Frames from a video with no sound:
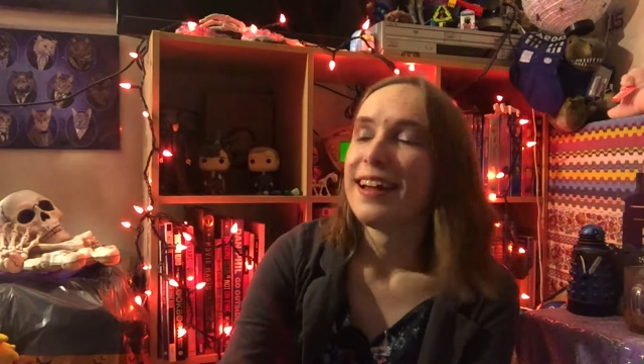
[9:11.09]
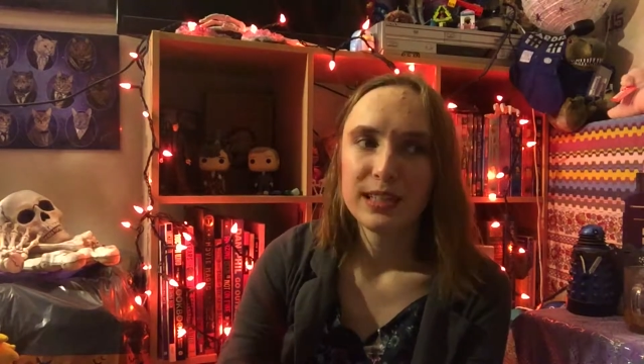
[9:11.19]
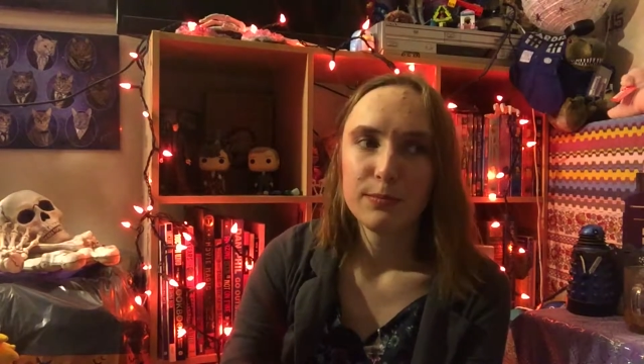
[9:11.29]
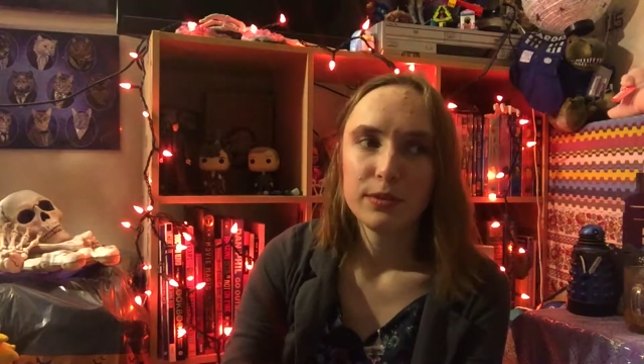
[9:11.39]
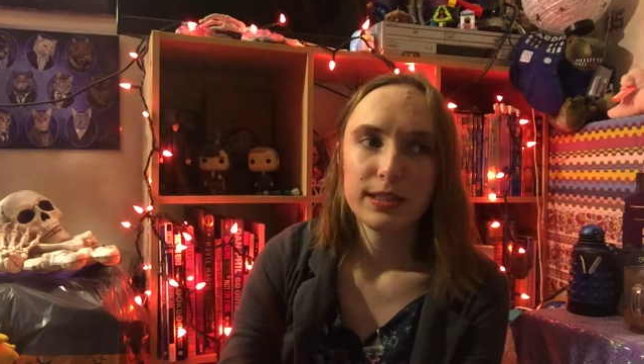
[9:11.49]

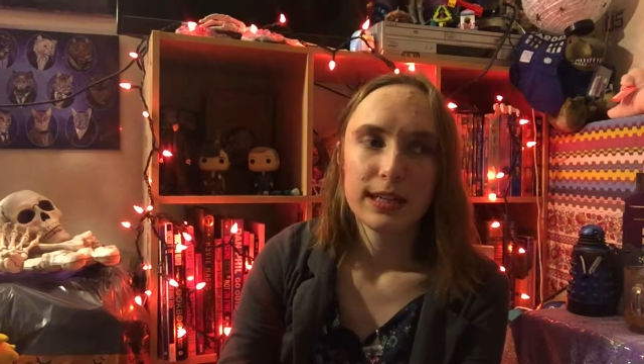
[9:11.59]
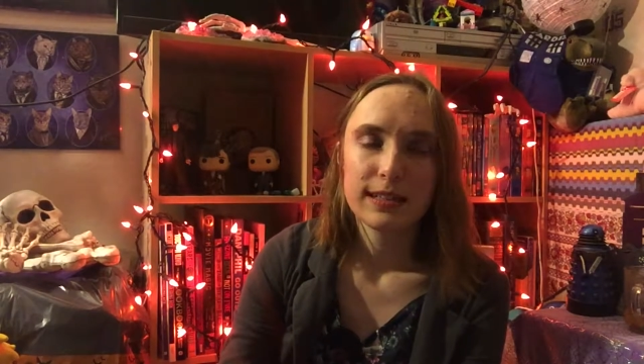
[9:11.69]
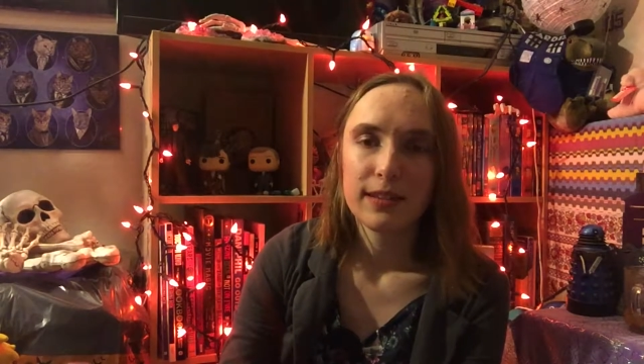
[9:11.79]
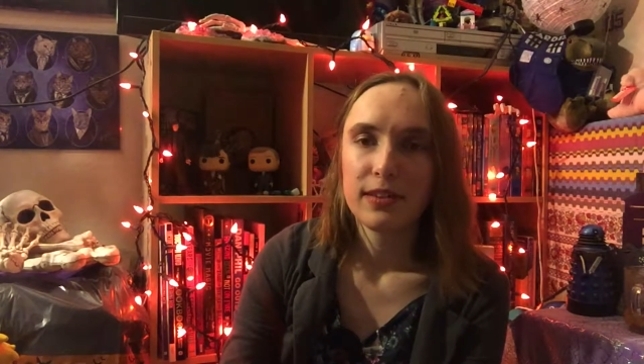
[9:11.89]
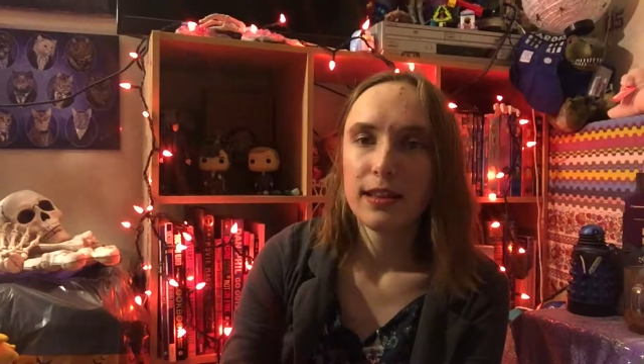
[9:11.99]
Simple sticks,
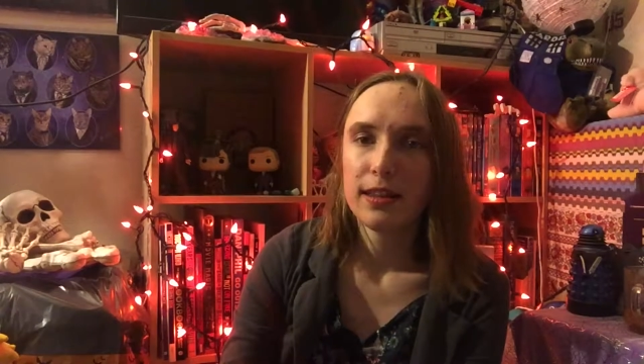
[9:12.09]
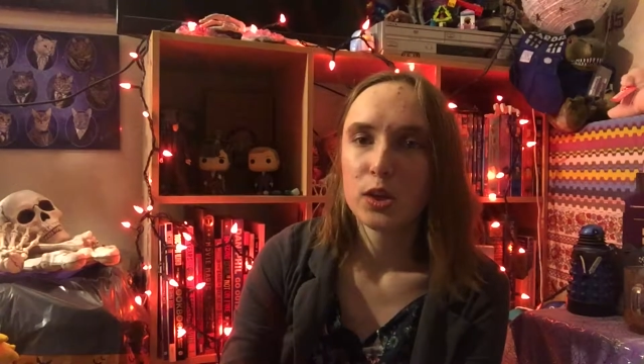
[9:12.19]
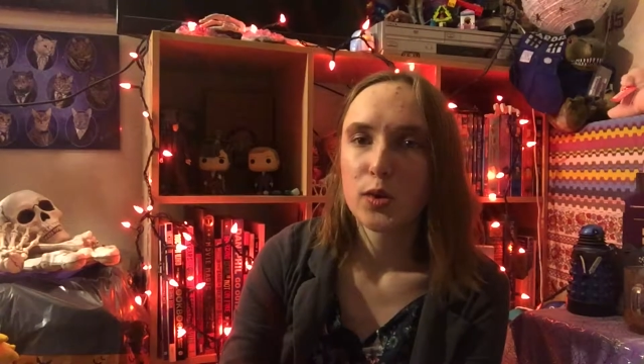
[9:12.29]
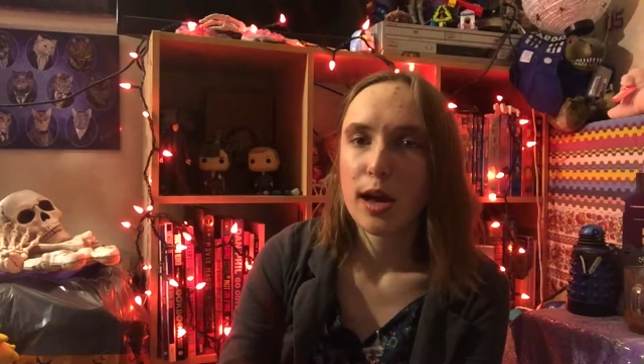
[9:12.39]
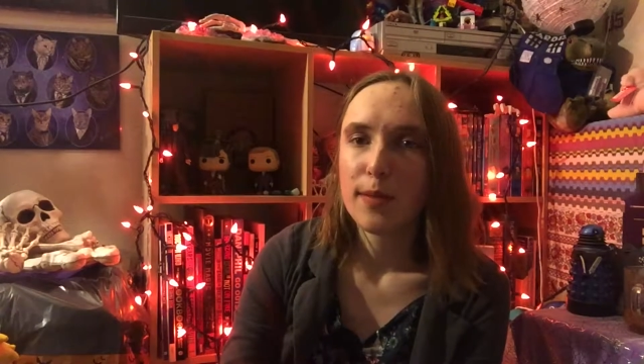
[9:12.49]
if anything,
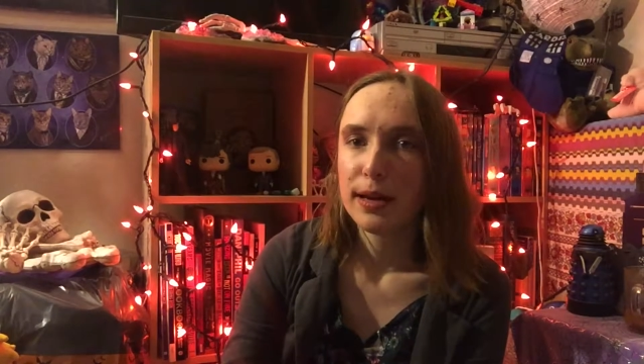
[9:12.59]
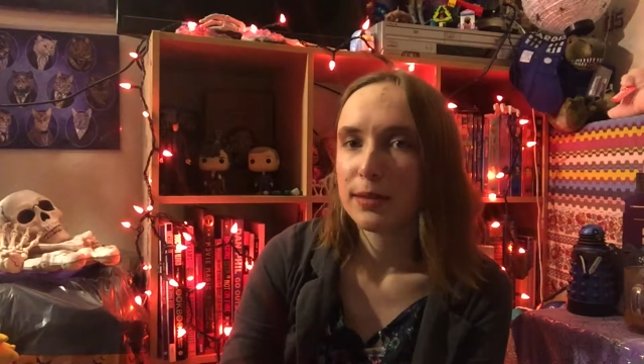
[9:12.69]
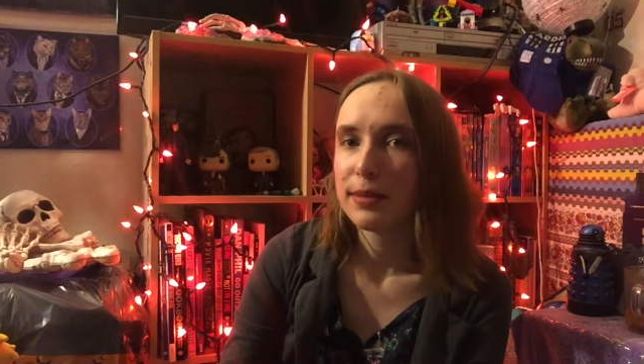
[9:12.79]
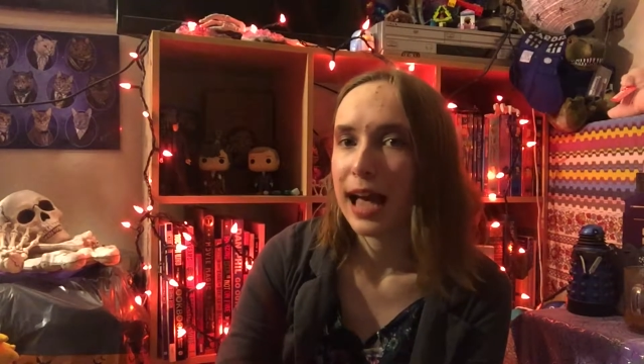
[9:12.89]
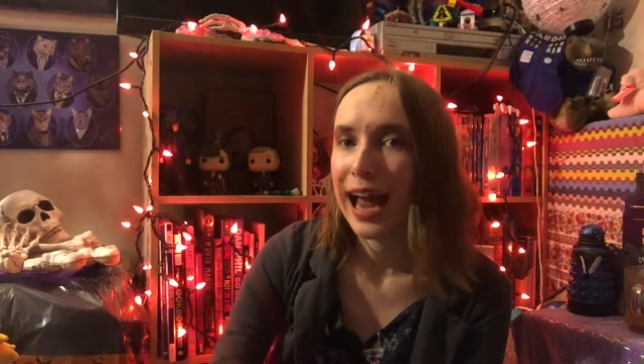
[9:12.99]
try to make
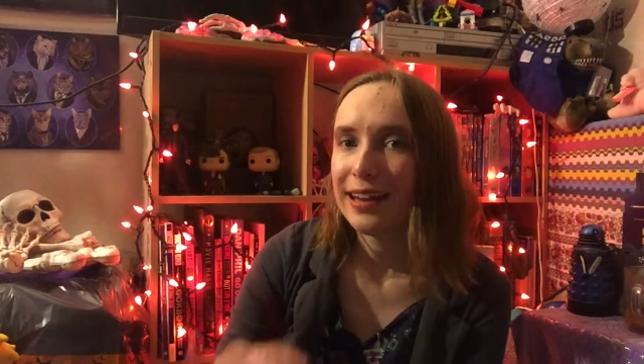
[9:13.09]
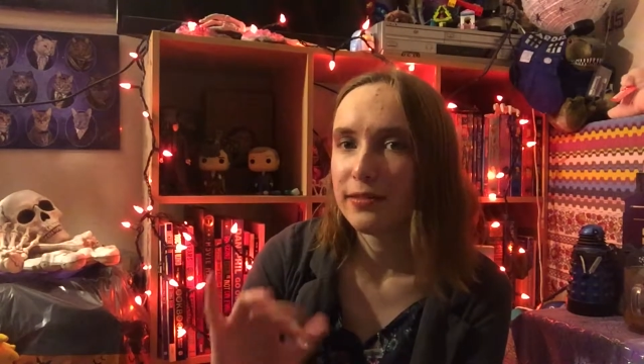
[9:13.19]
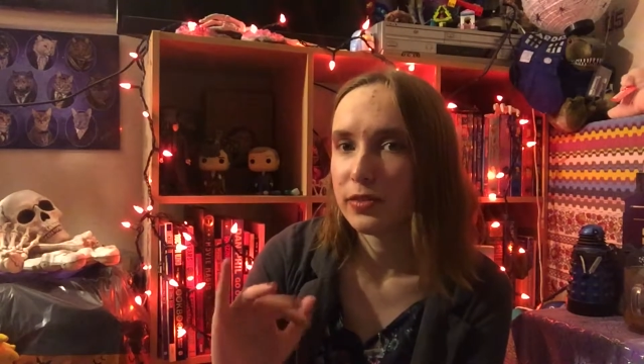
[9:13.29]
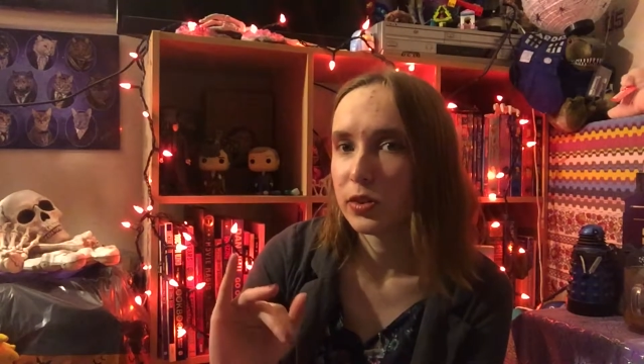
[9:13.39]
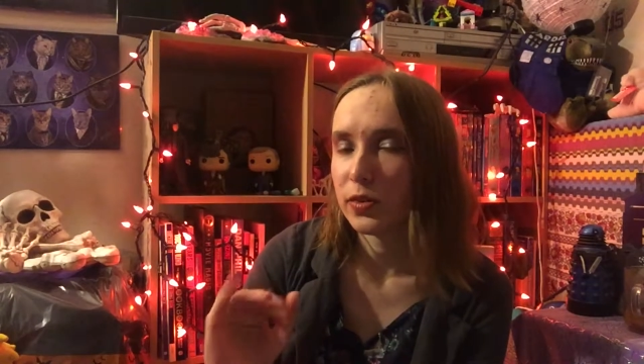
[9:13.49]
them kind
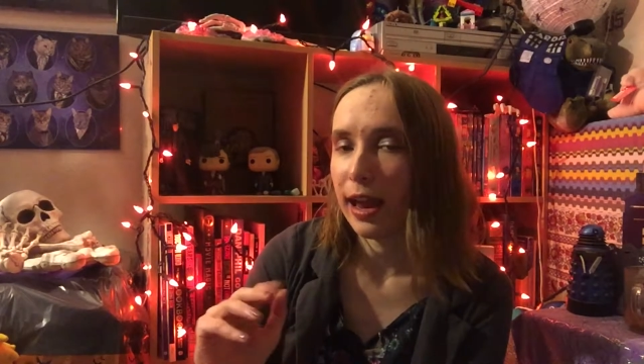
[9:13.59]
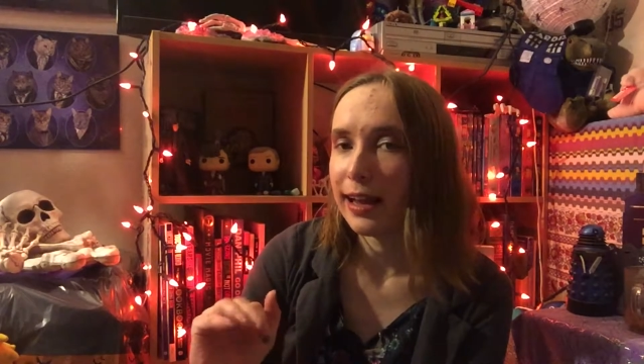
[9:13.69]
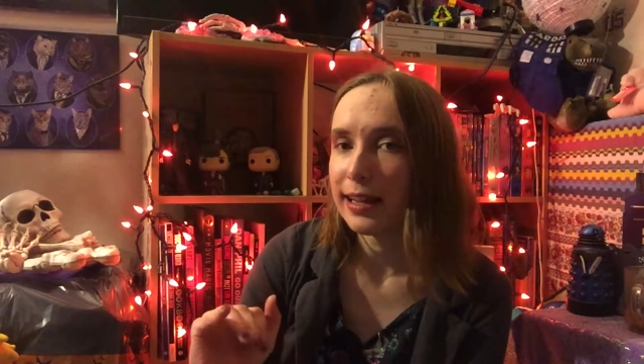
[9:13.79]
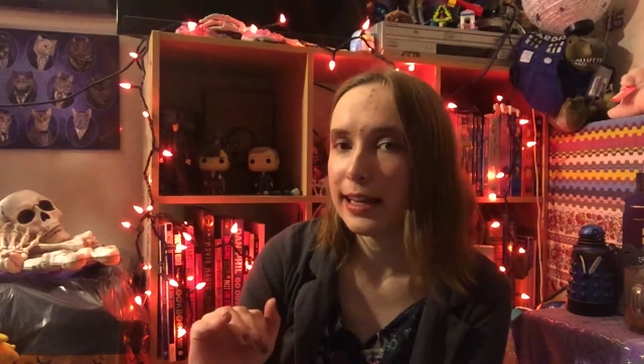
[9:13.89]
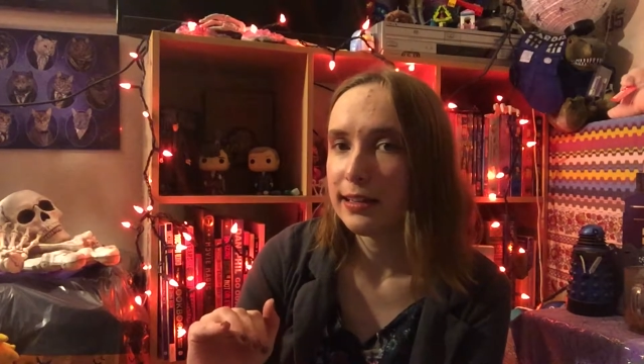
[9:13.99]
of
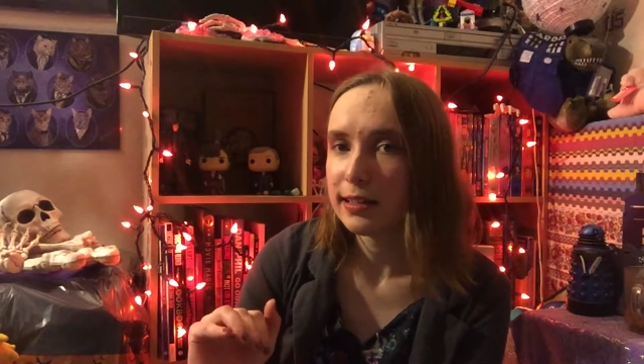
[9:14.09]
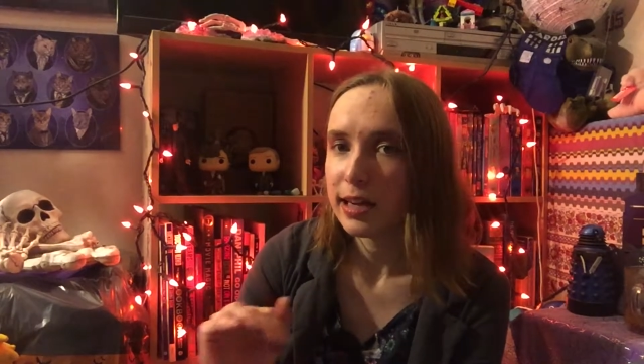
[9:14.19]
scraggly,